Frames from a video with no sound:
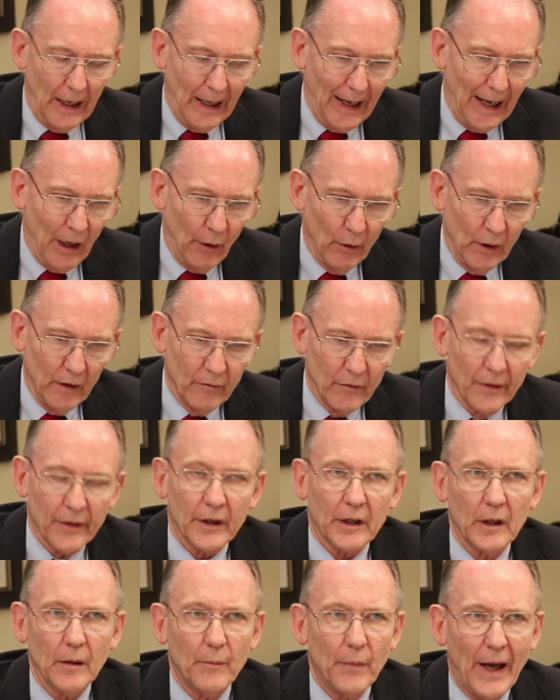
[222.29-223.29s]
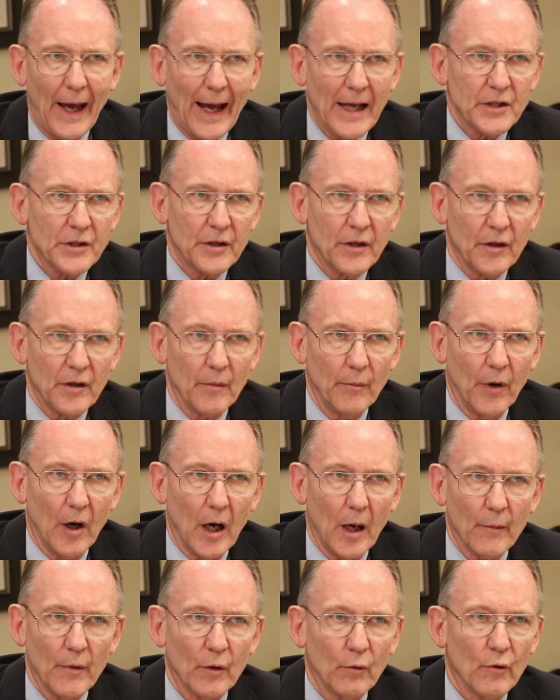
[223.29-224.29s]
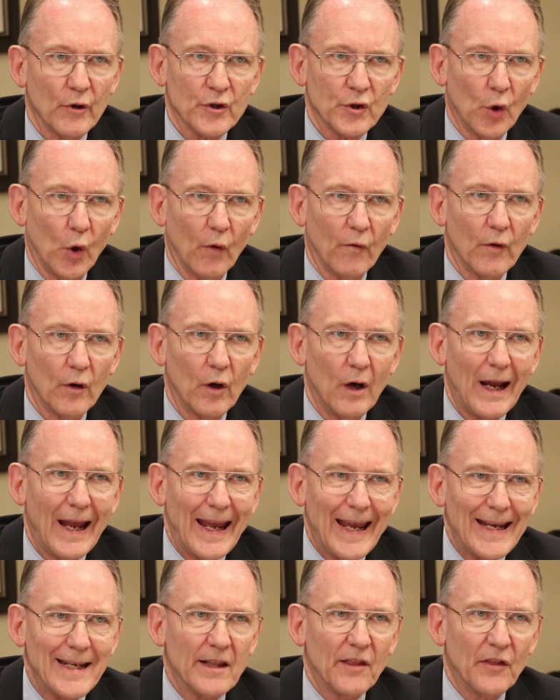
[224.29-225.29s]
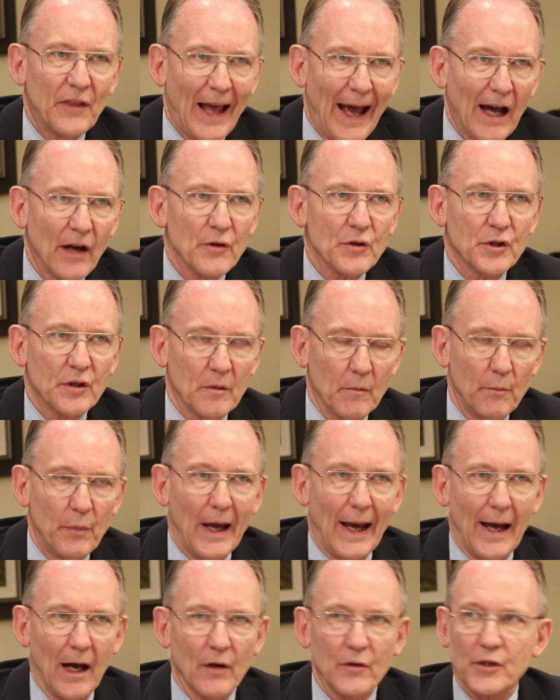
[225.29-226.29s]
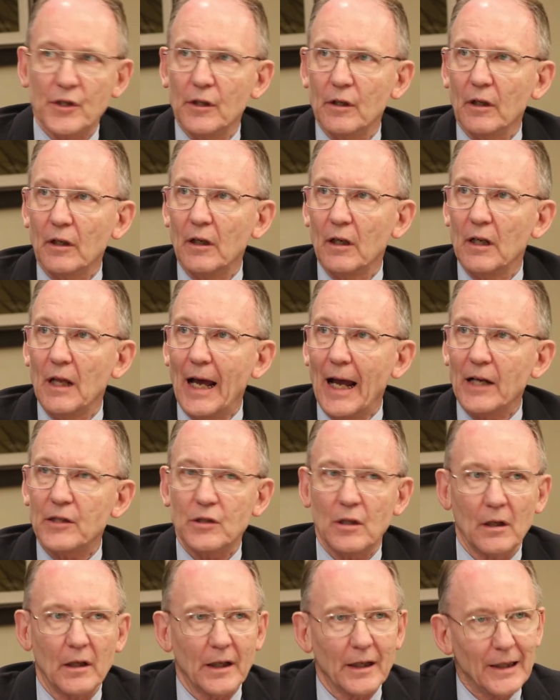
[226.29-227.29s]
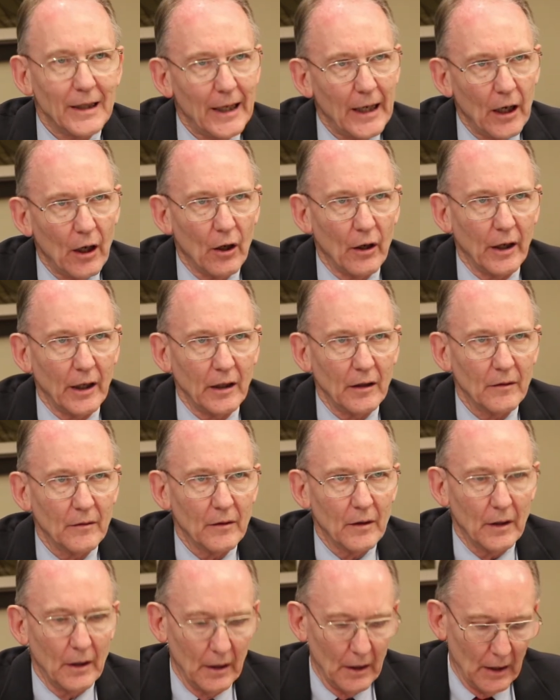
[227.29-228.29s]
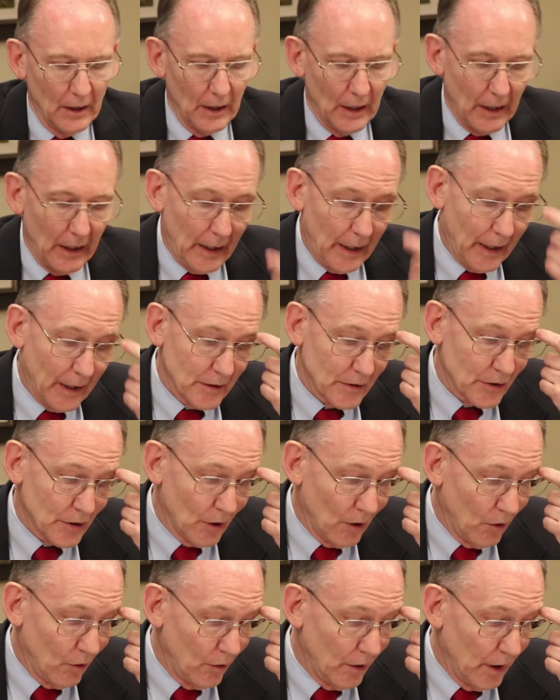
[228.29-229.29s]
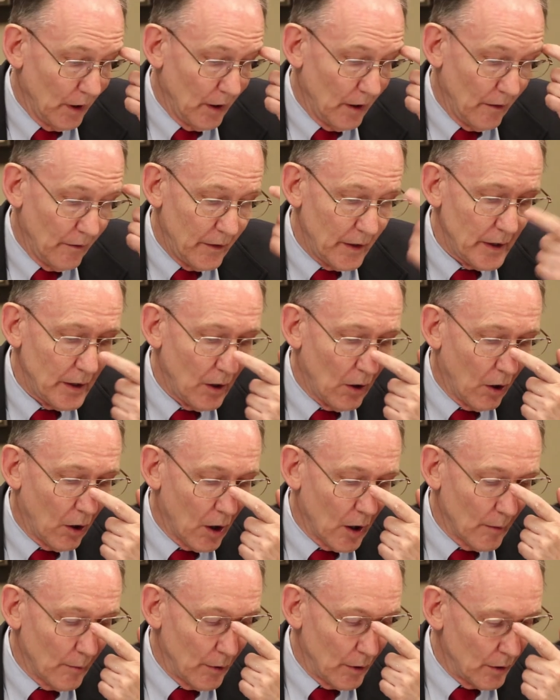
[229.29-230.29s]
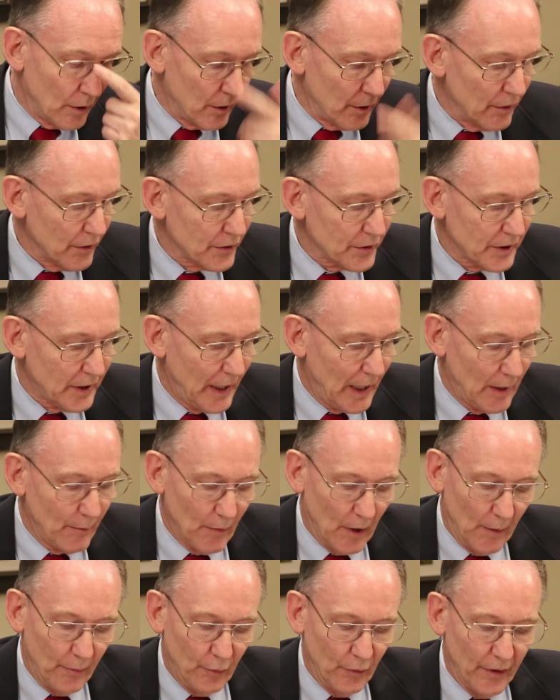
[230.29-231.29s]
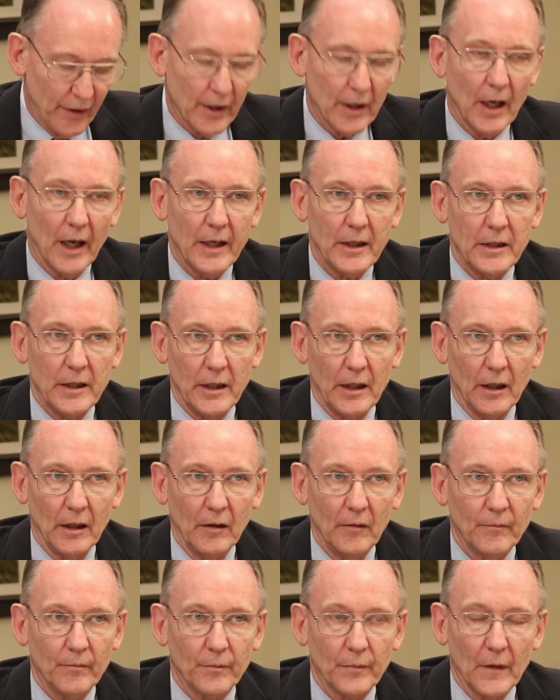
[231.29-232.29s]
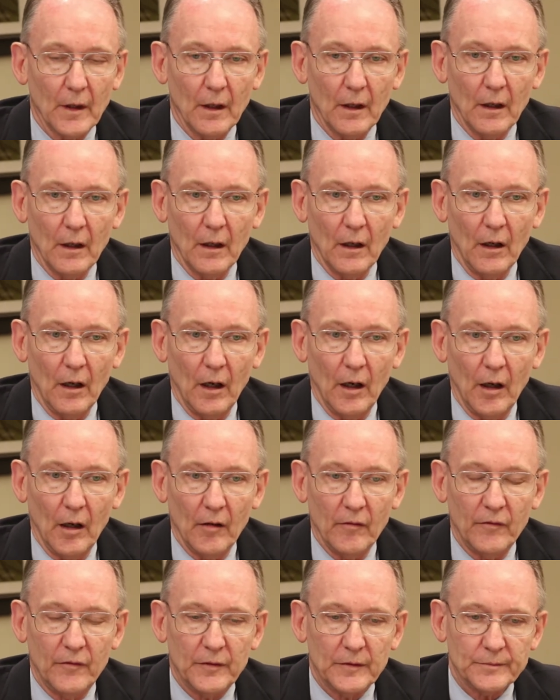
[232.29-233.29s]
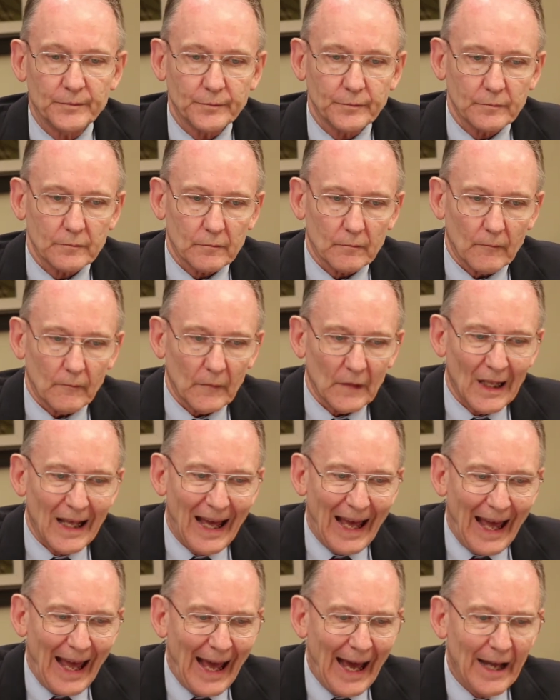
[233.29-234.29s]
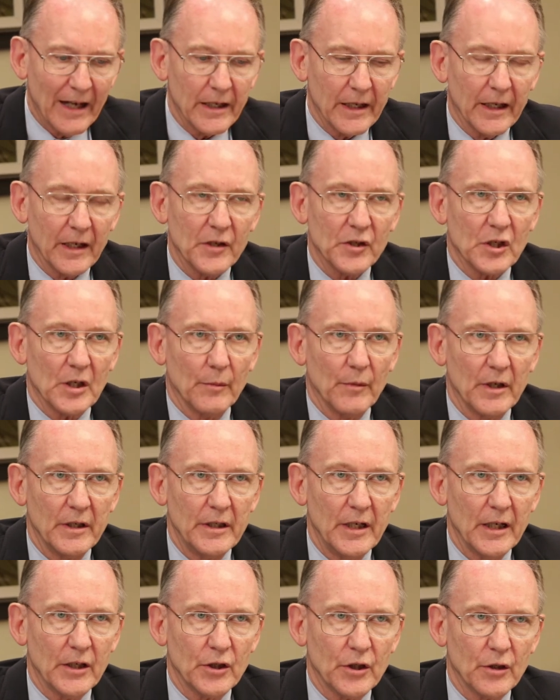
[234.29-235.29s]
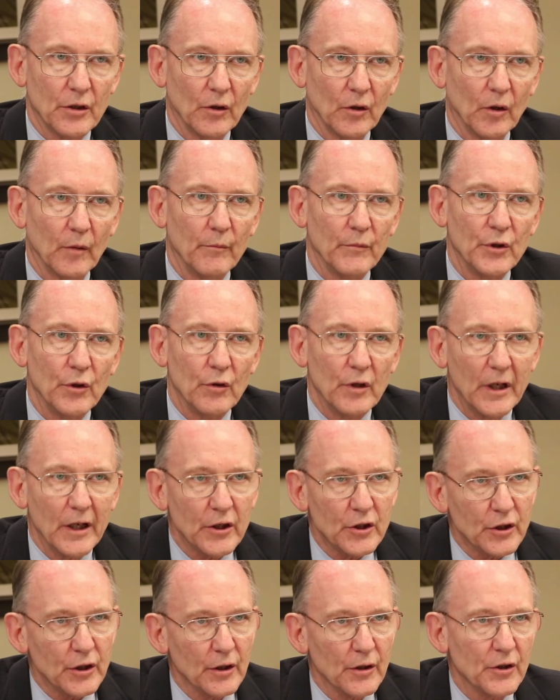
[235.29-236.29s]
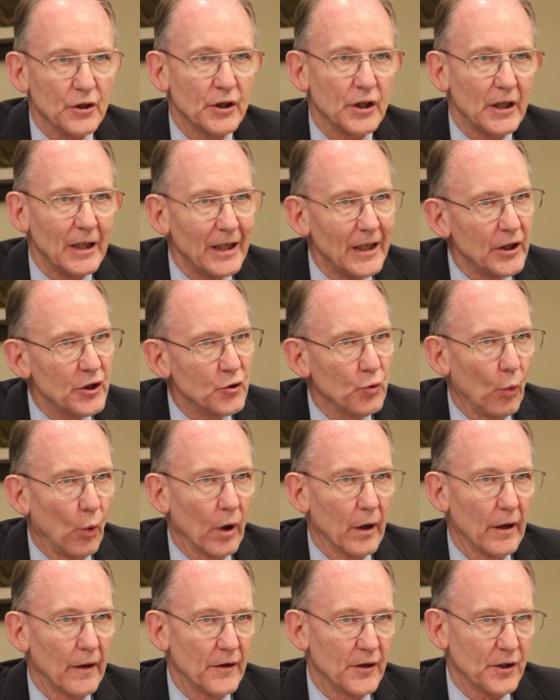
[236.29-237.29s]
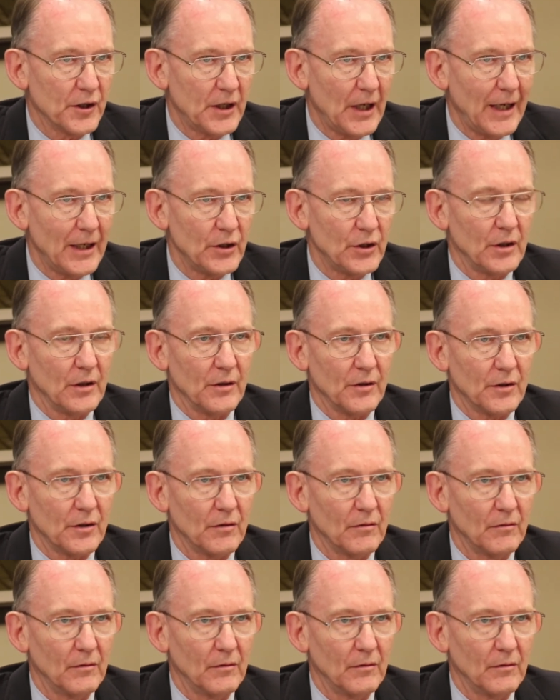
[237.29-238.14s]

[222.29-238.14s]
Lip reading: However, the capacity of the bomber was over 8,000 pounds that it could actually carry. And so the armorers came up with an idea of adding some additional munitions to each one of the stations.